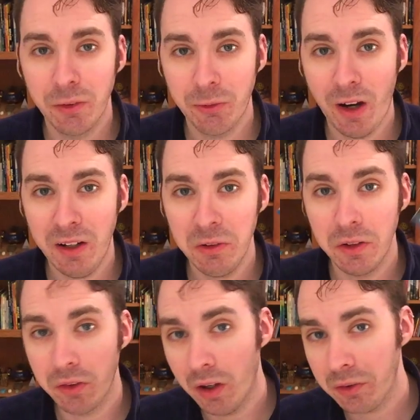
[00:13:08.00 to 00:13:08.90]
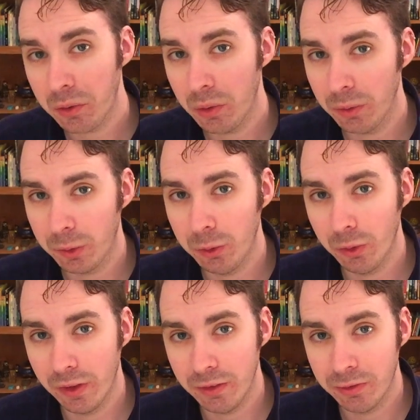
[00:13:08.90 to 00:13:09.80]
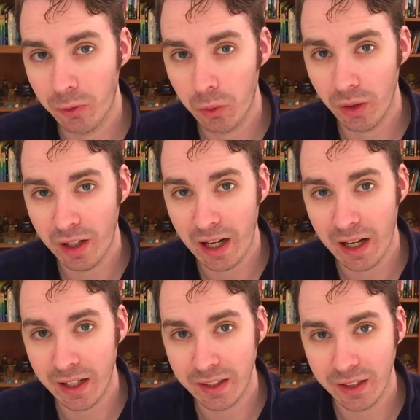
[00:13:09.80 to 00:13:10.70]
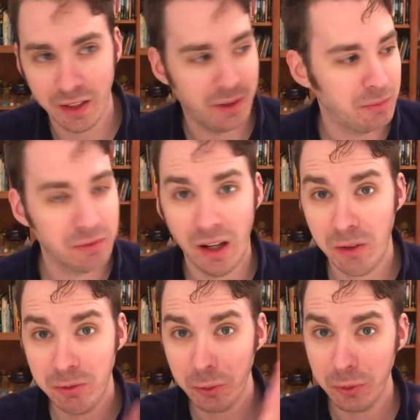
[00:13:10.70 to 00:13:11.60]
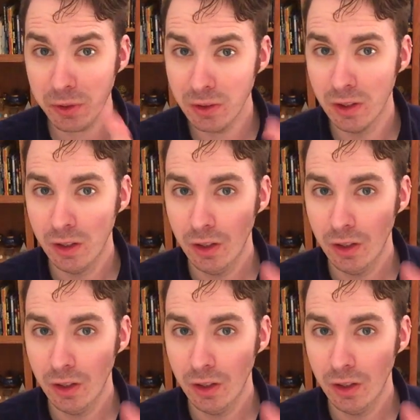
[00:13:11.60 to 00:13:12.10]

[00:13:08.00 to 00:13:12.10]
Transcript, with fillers: This file is also originally for a um, file folder.